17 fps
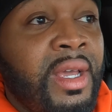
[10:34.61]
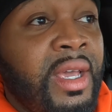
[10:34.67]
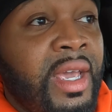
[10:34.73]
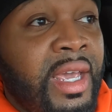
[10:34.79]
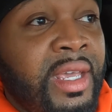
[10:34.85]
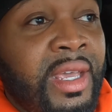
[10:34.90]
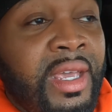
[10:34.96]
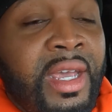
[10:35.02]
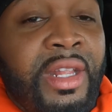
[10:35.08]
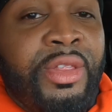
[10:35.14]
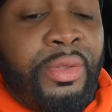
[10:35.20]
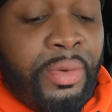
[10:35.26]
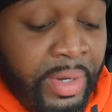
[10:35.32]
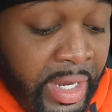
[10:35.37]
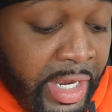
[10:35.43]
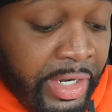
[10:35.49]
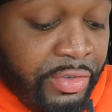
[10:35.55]
It can get
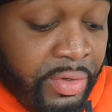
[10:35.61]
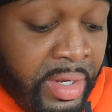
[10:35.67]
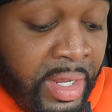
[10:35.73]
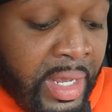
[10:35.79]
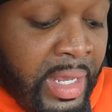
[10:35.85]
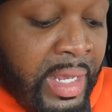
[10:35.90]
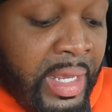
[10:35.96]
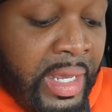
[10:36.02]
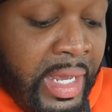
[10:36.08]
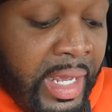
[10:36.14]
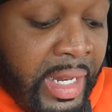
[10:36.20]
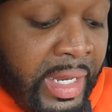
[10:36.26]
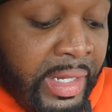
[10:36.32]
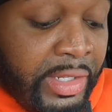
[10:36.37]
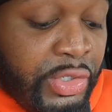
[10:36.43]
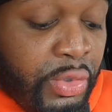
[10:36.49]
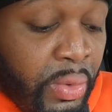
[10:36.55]

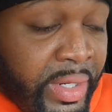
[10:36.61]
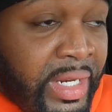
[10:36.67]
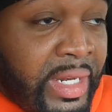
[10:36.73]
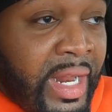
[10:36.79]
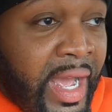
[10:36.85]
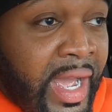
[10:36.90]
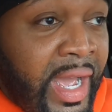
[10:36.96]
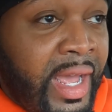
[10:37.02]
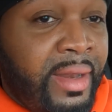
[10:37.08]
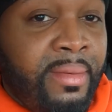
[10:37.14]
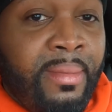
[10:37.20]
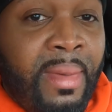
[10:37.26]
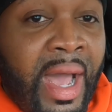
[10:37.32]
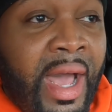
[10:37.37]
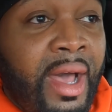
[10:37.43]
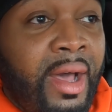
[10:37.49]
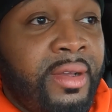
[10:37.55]
329
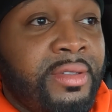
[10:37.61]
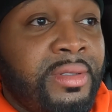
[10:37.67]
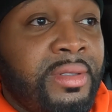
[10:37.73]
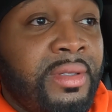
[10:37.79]
miles.